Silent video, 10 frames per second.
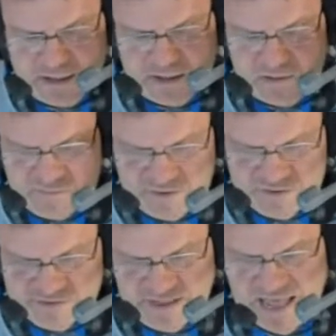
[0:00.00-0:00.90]

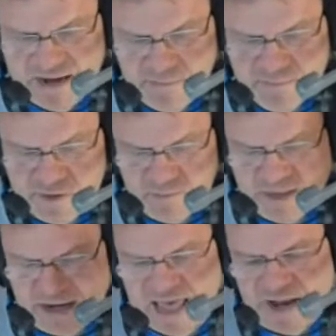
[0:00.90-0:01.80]
There's going to
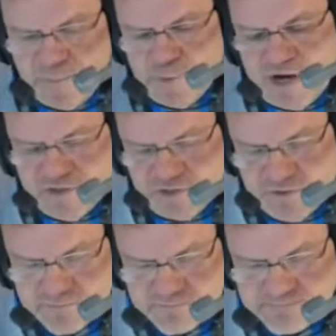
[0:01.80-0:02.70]
be a lot of pressure